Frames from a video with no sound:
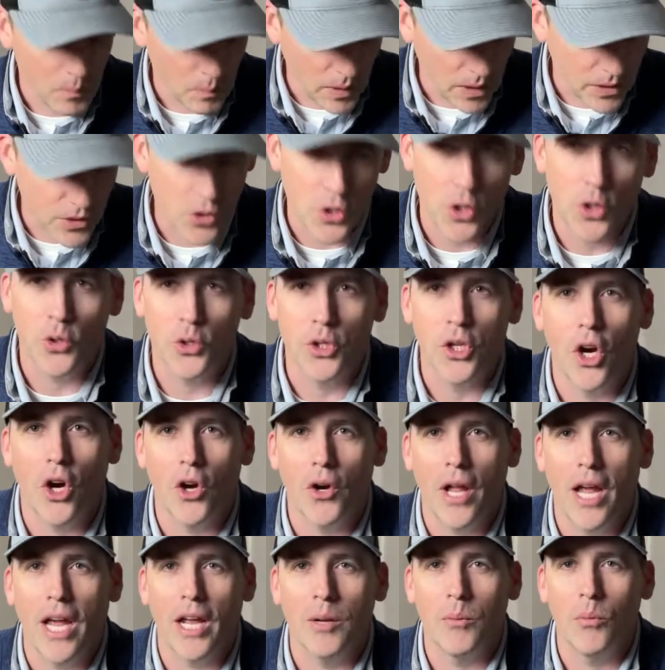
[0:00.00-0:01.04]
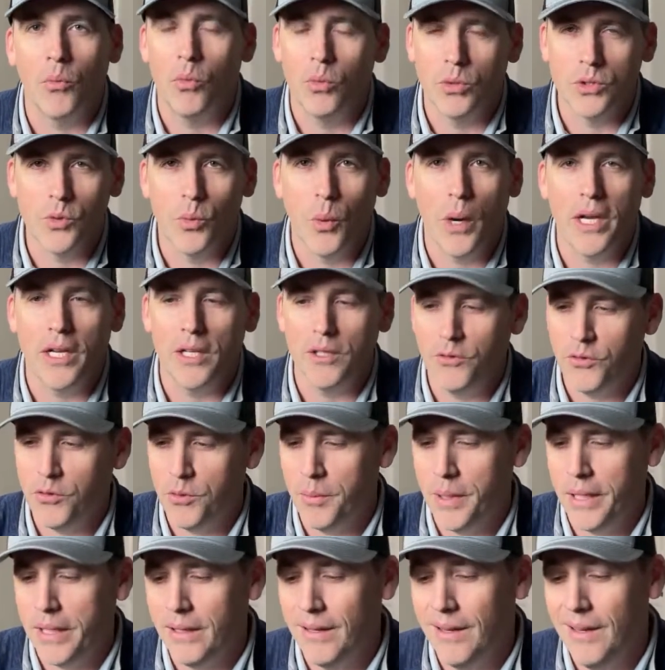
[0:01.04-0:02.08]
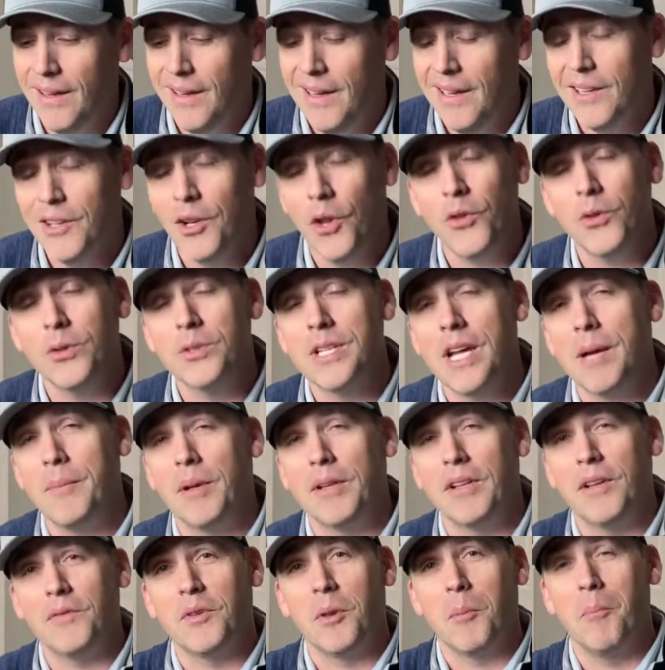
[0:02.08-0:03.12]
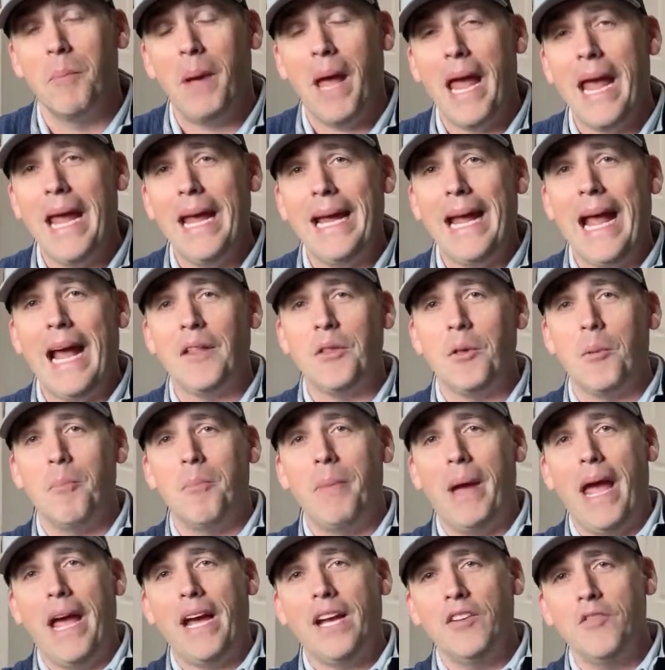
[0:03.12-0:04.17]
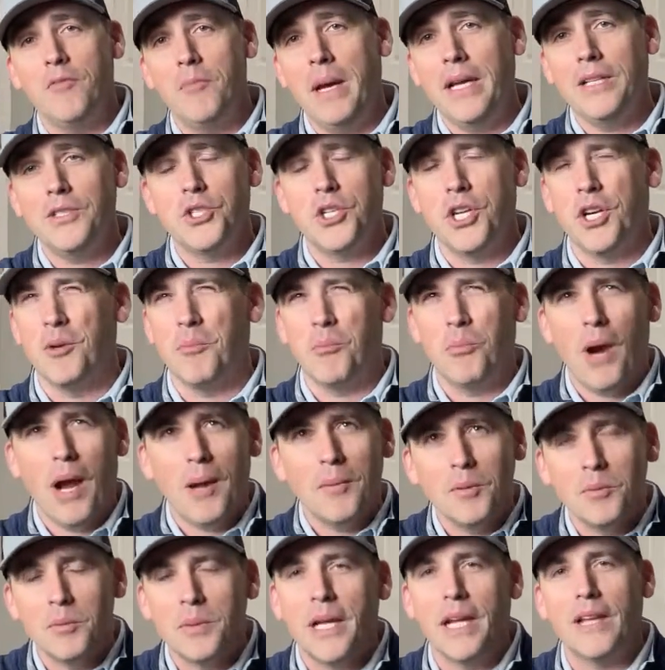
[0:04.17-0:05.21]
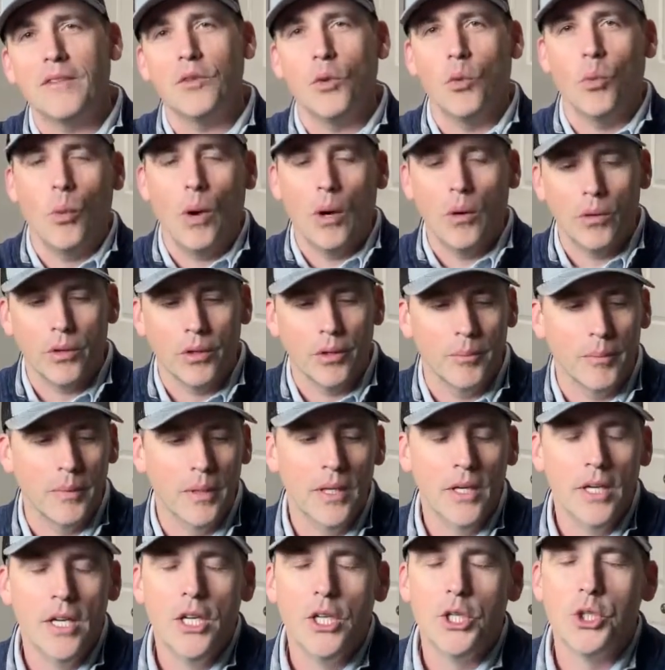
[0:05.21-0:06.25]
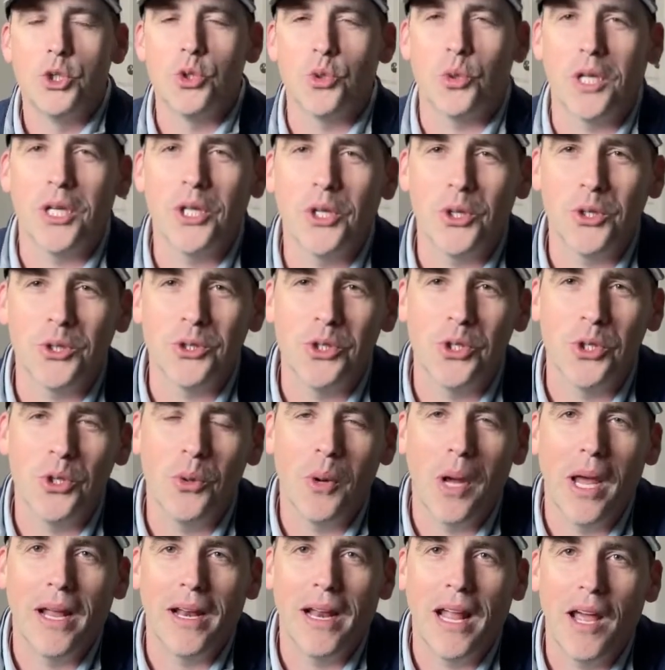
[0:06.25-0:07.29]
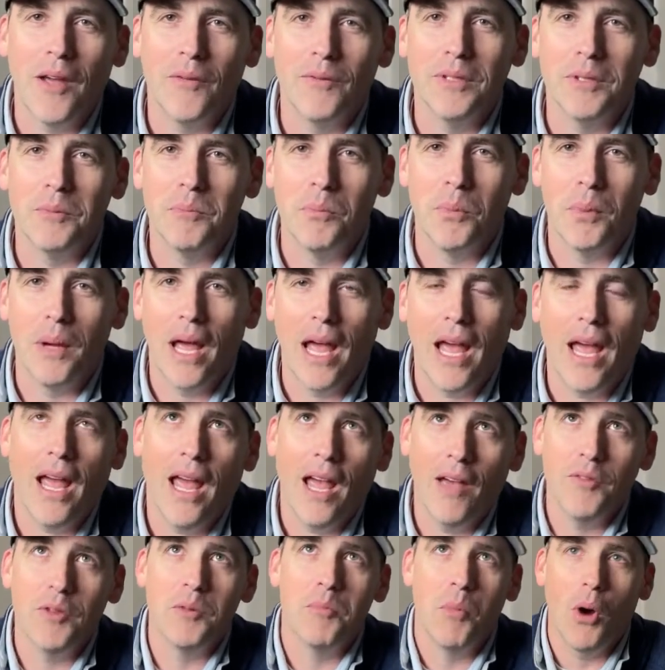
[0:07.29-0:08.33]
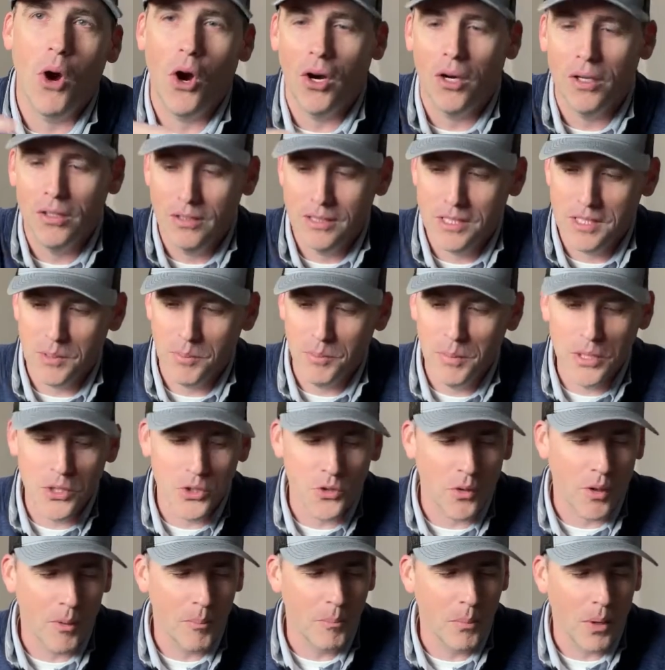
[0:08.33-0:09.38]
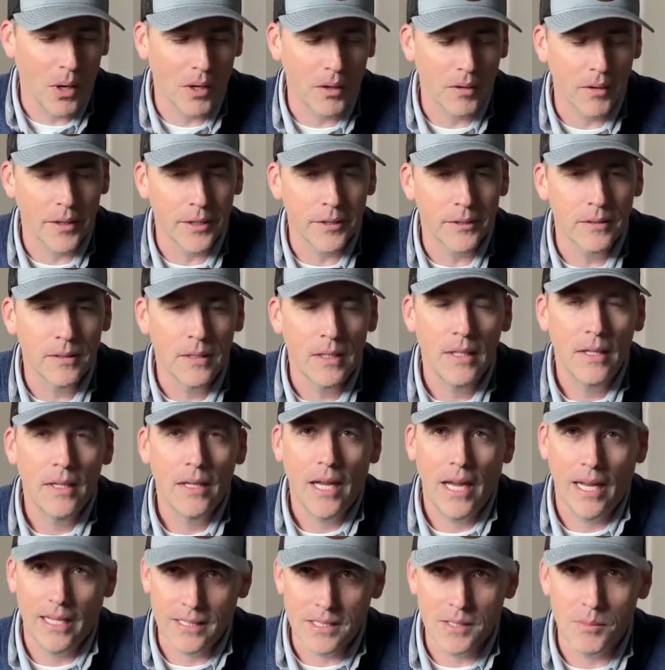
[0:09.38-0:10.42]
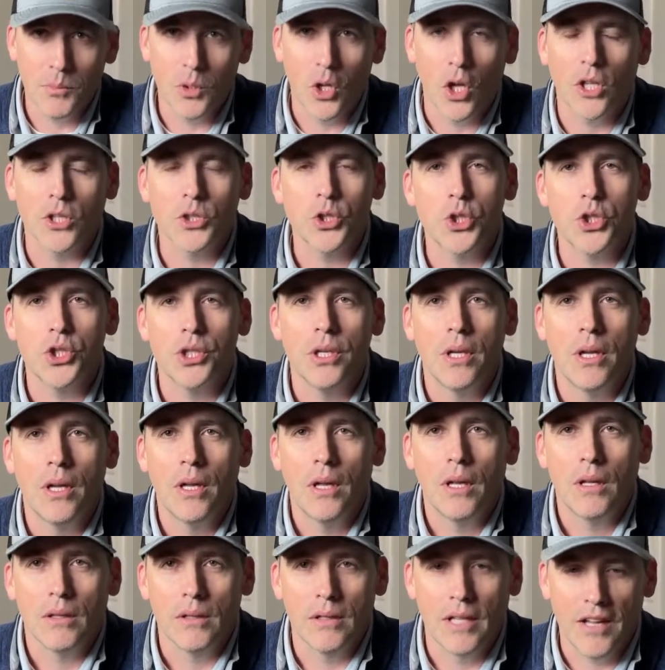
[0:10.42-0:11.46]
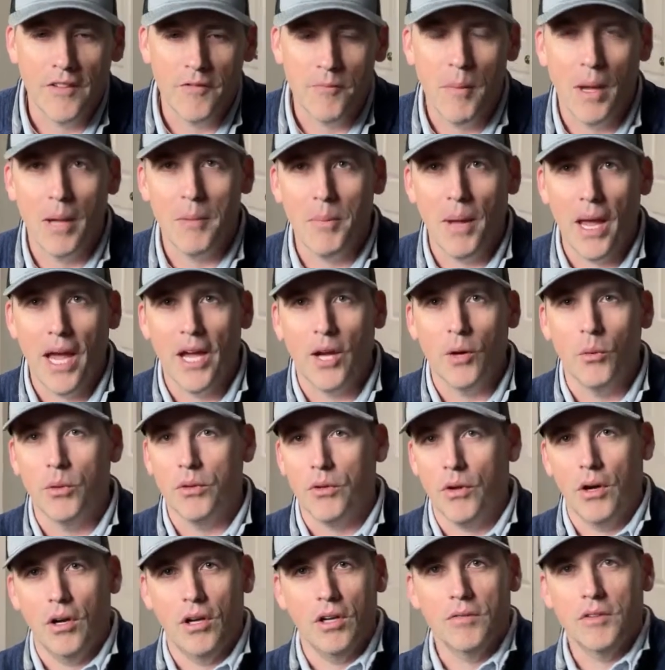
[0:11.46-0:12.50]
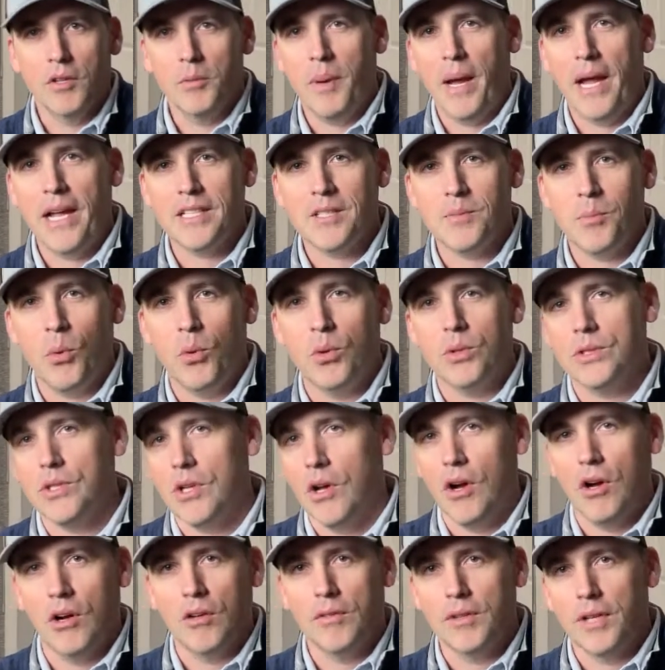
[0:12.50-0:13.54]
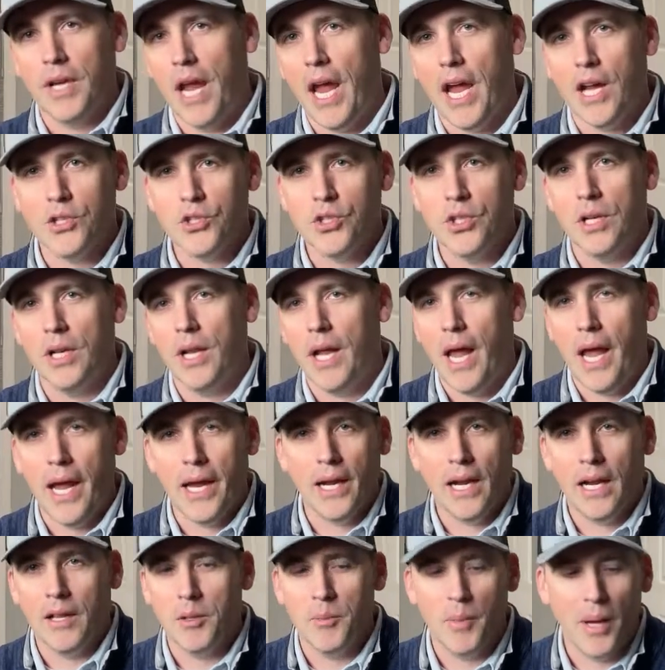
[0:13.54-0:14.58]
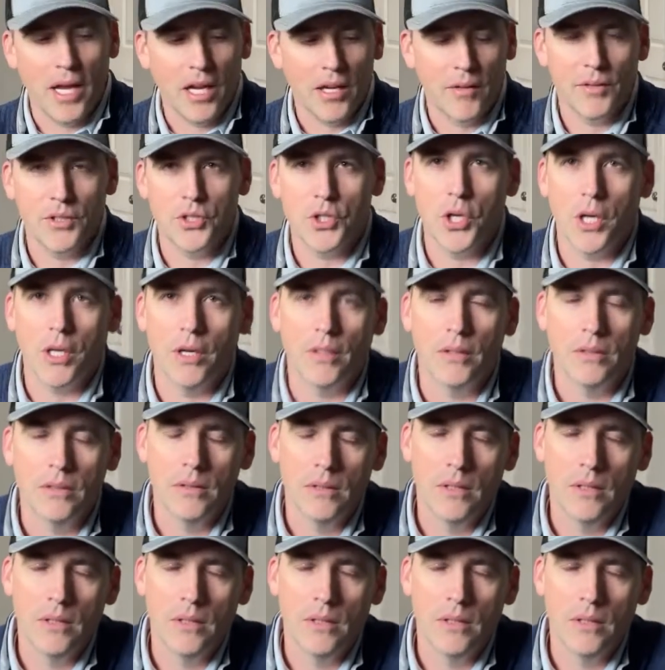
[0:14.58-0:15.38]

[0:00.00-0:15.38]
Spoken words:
Security guard had them, was waiting for me. Another time, I left a bag on the back of my chair. Probably had the welcome drink or 2 at Heaven Bar. It's the beachfront bar there. Had some lunch. Left my bag with all of our passports, all of our cash in it, hanging on the back of a chair.